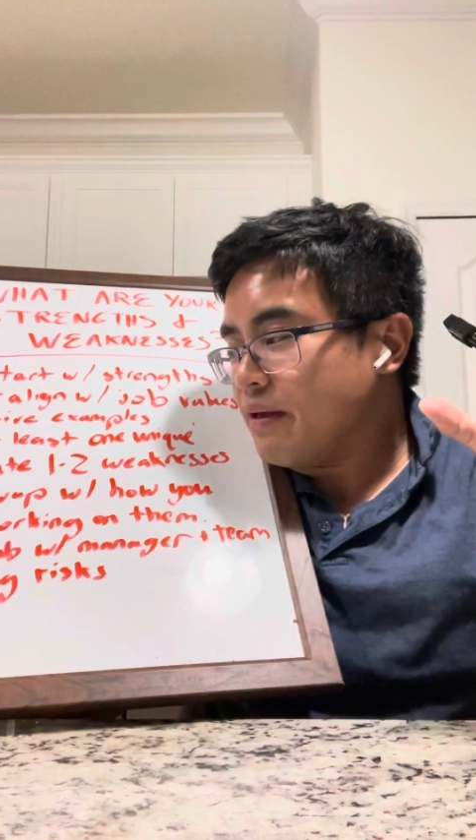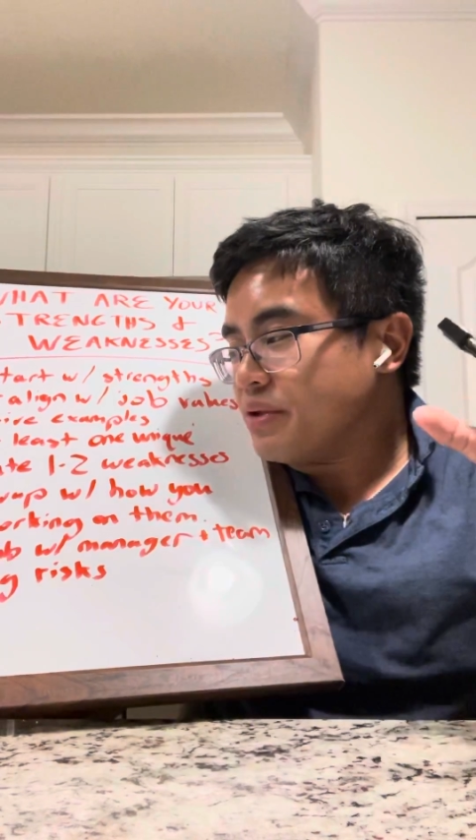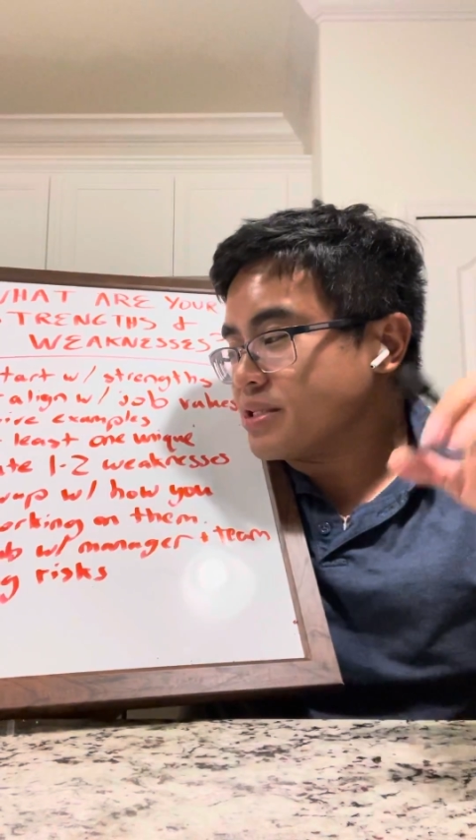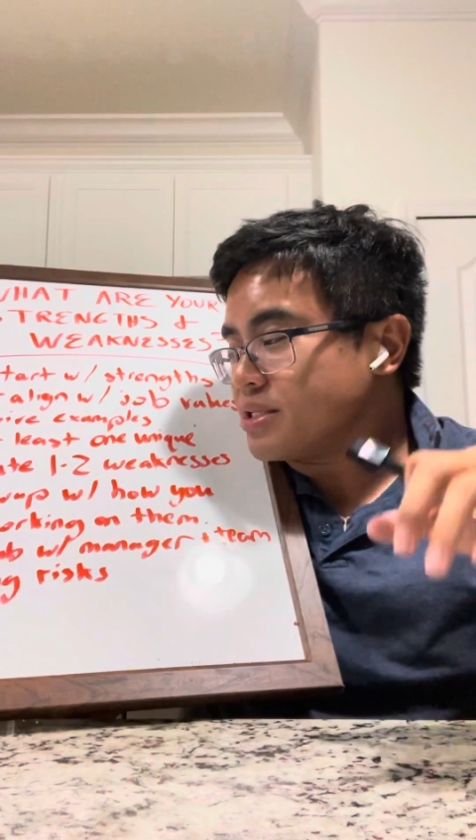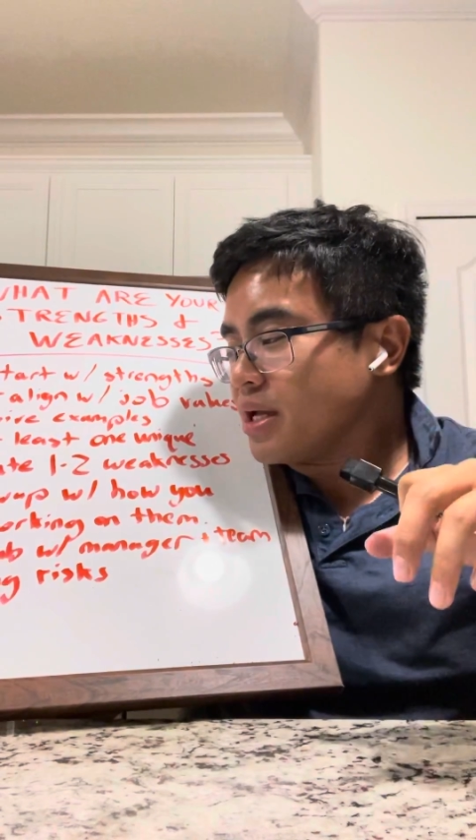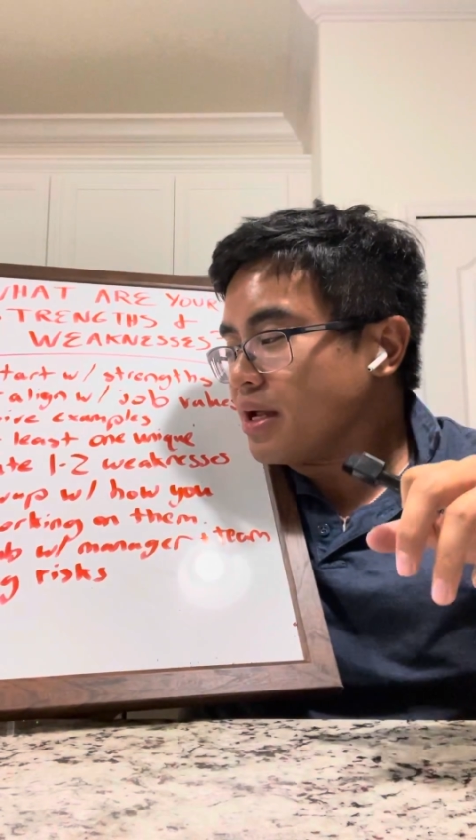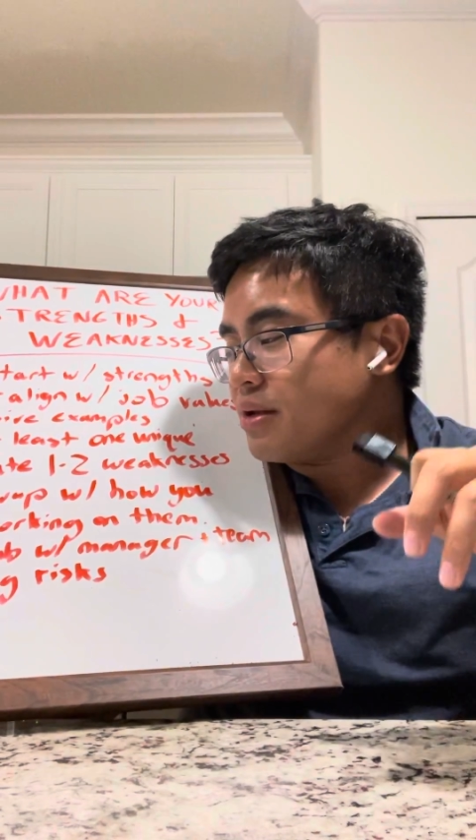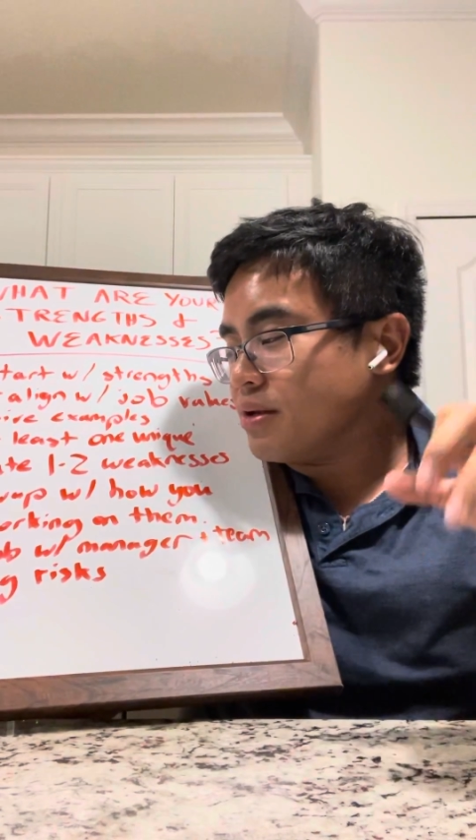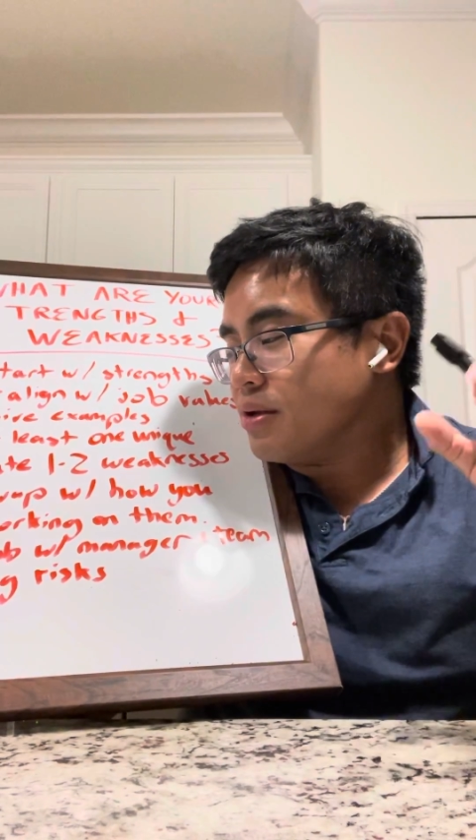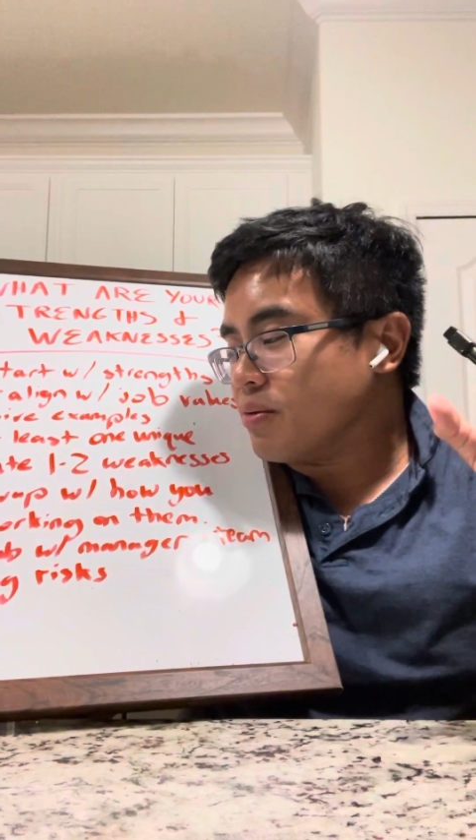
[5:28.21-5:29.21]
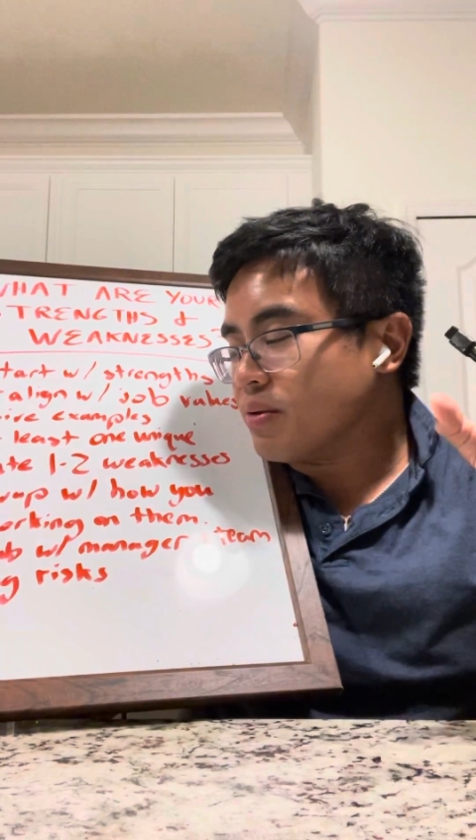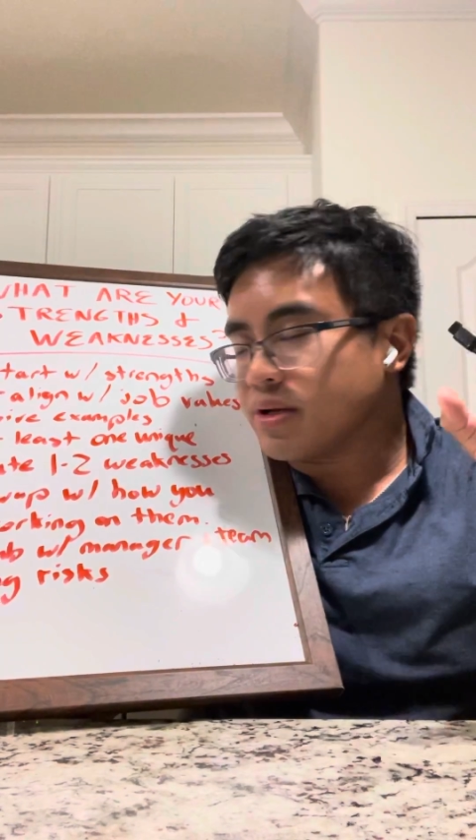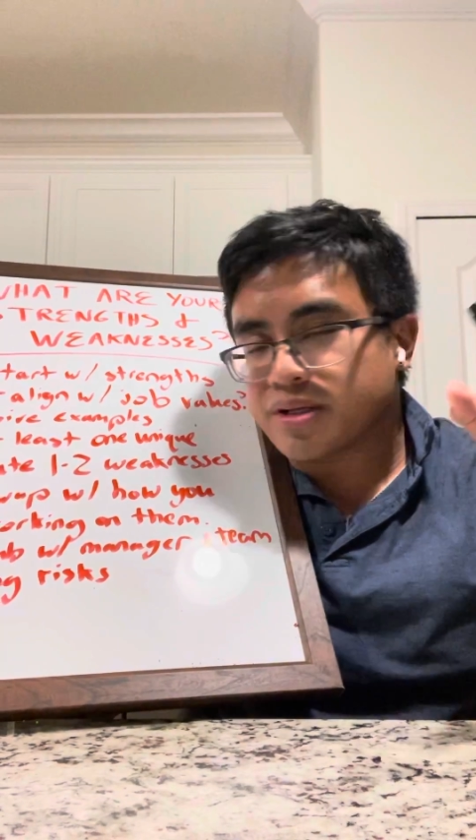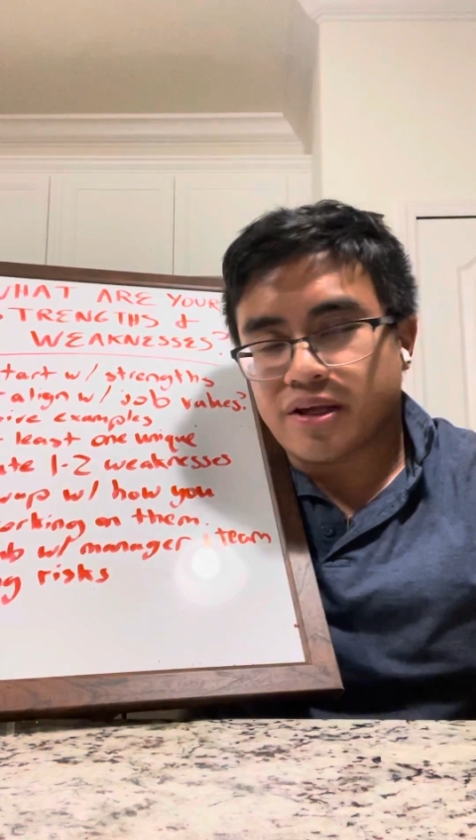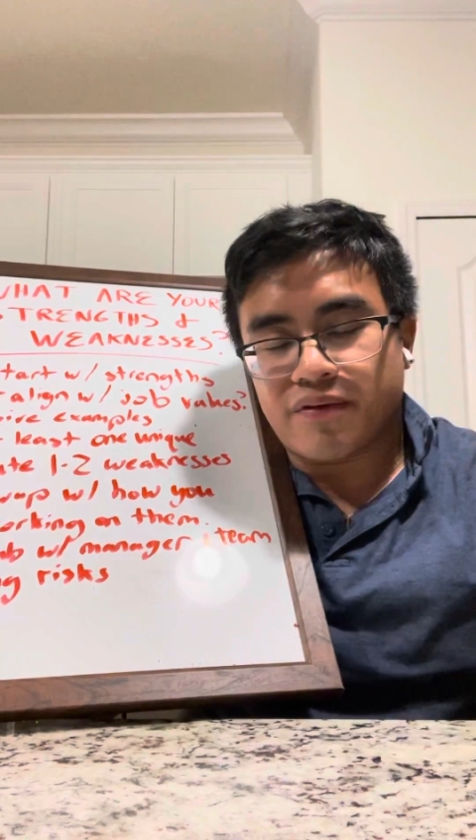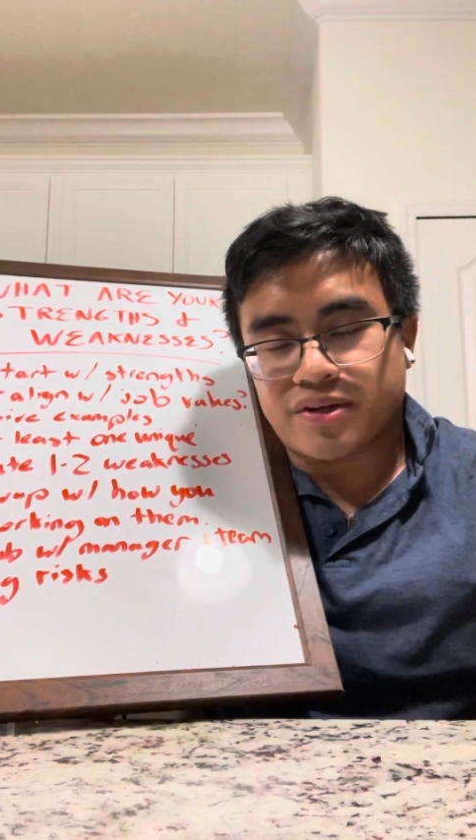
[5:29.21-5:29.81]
Instead, you want to give